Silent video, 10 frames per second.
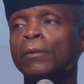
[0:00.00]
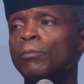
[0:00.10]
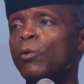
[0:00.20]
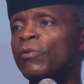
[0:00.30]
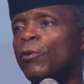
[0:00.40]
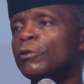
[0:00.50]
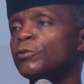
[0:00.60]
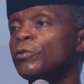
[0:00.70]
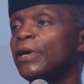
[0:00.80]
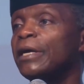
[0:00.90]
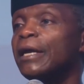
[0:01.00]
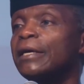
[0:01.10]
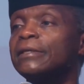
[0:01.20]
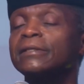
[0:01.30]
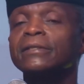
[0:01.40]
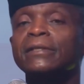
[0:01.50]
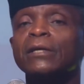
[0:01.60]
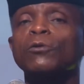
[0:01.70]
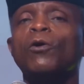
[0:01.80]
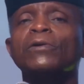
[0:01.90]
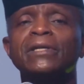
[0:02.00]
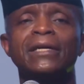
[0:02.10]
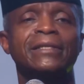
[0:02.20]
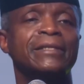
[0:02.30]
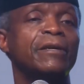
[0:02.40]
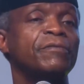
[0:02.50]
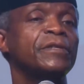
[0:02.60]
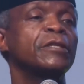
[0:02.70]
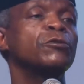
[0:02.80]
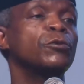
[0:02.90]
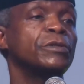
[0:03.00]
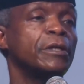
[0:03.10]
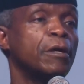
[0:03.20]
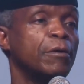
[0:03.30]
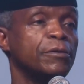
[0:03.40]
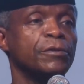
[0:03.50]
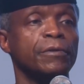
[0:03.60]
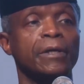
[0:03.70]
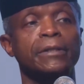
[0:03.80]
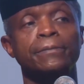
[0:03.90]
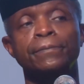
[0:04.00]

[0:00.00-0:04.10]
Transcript: But we've also realized that order itself is a social construct